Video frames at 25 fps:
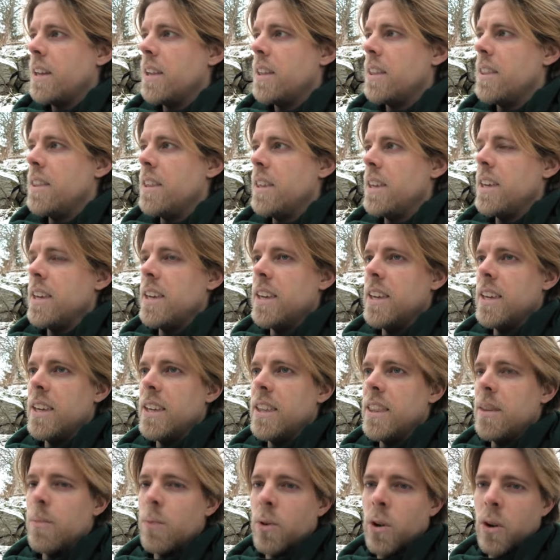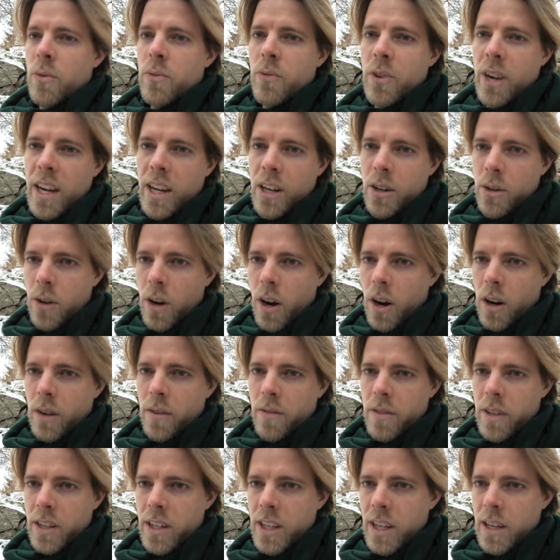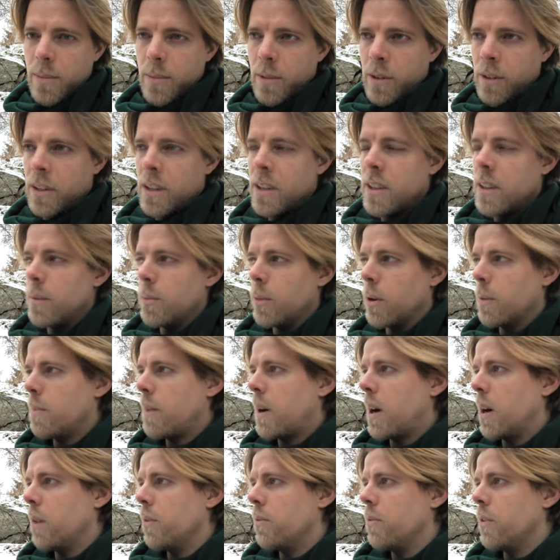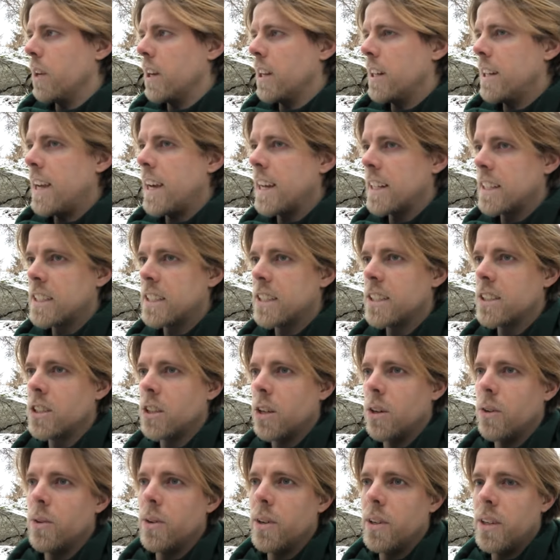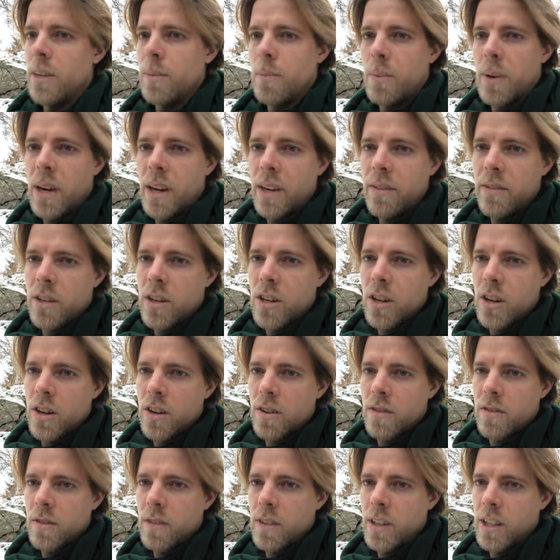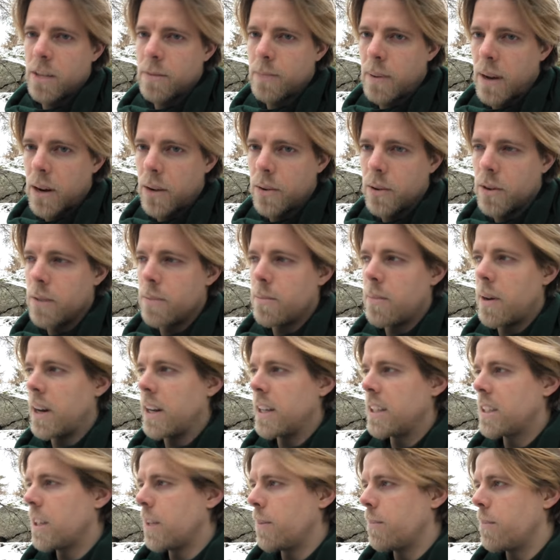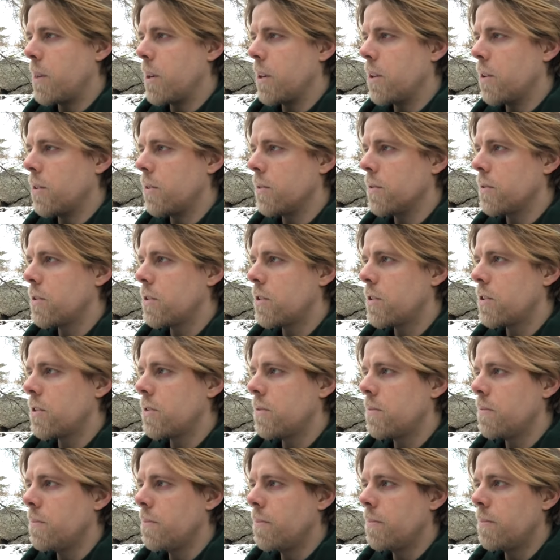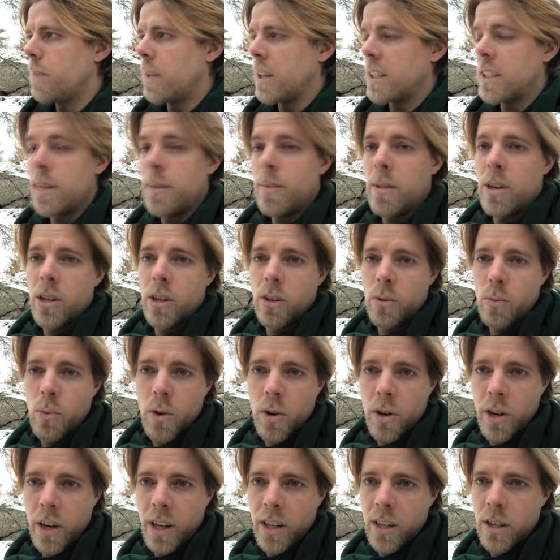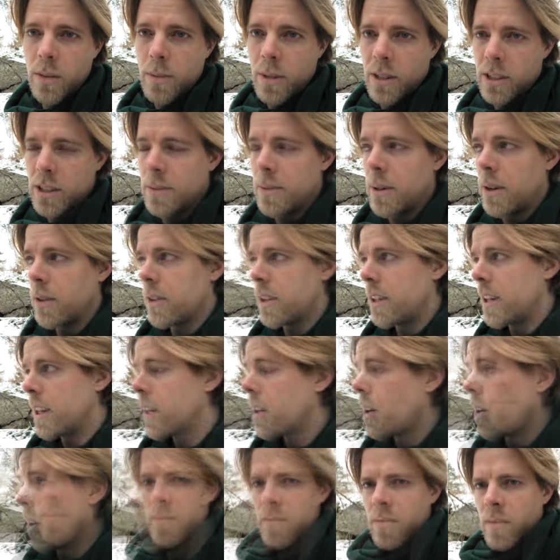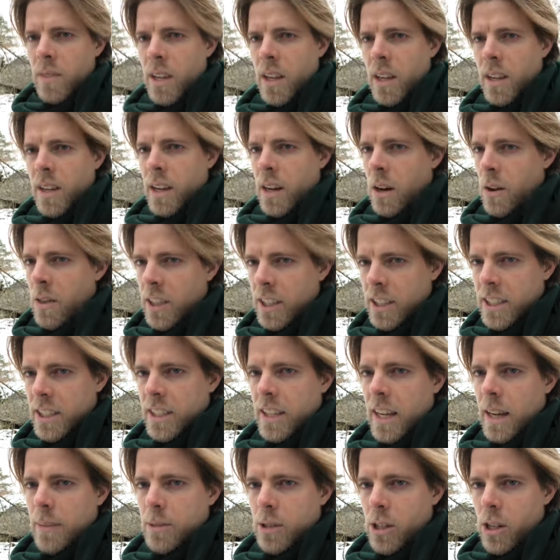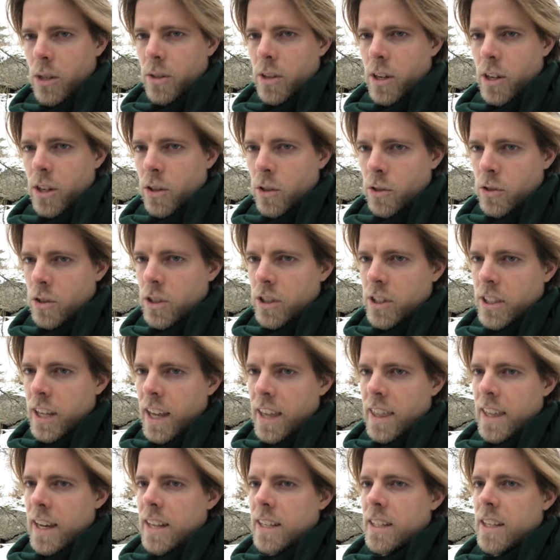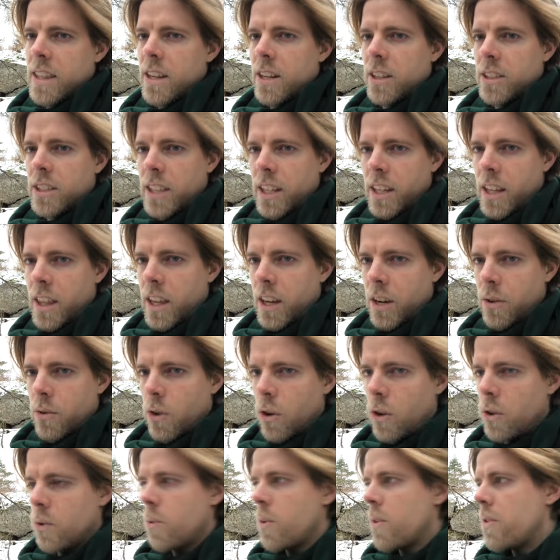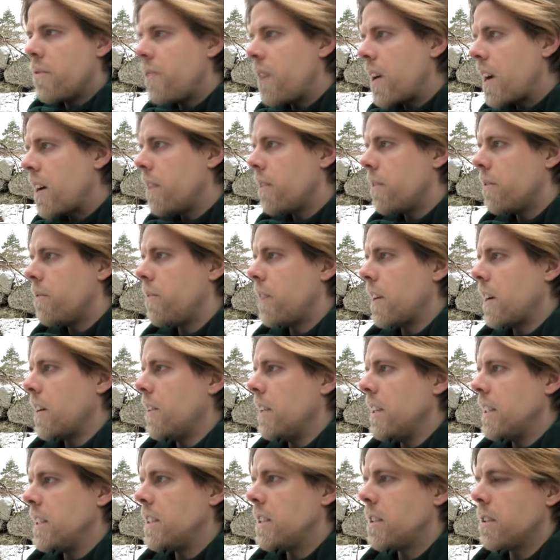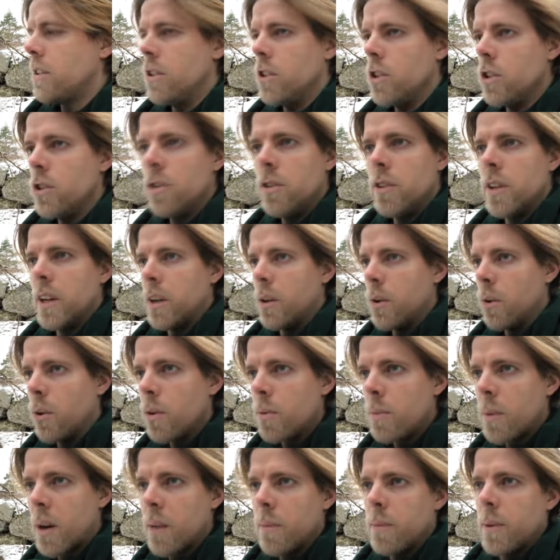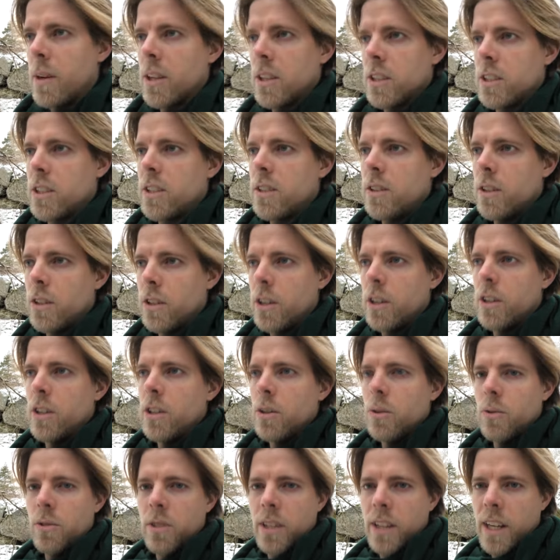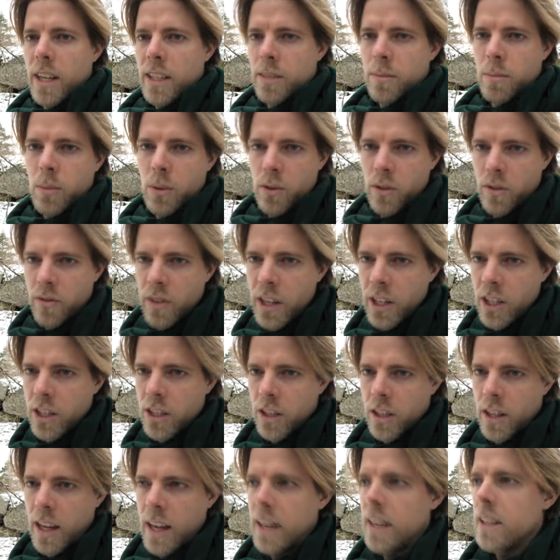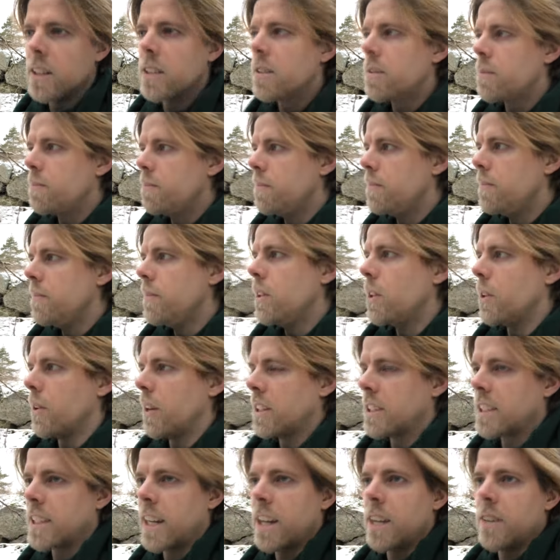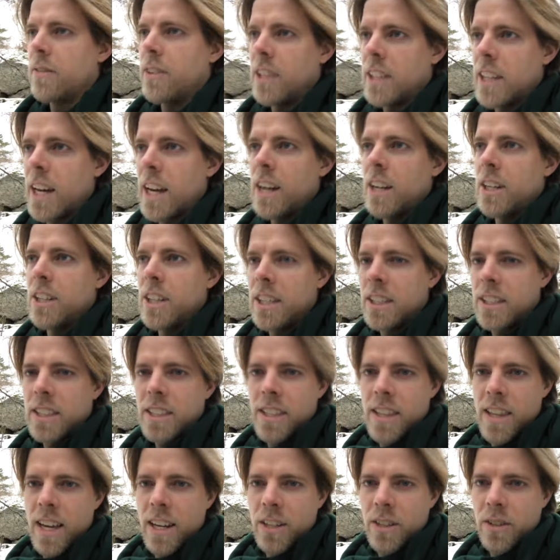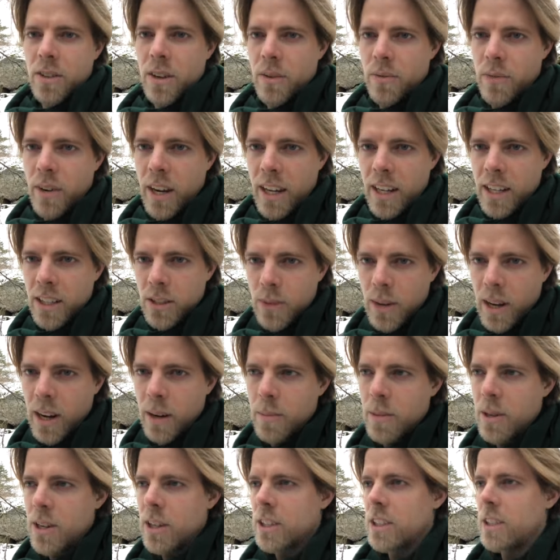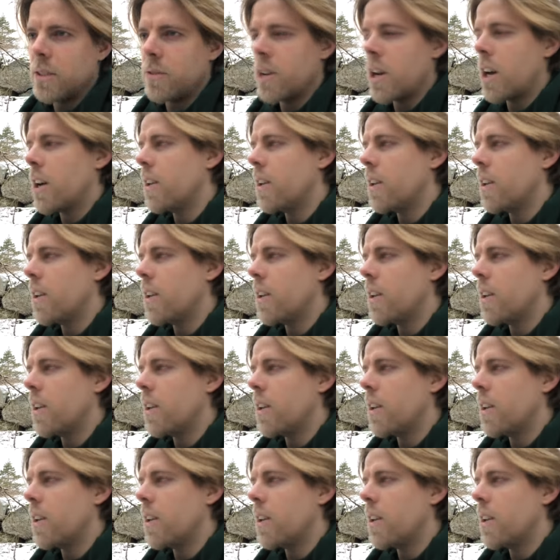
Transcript: the more afraid you are of the demon, the more powerful it gets. So deprive it of its power by simply not worrying too much about it at all. Now, this is absolutely not to say that there is anything wrong with fear. Fear is good and normal because you can use it as motivation, and it's, you know, a sign of intelligence that you're afraid as well, because if you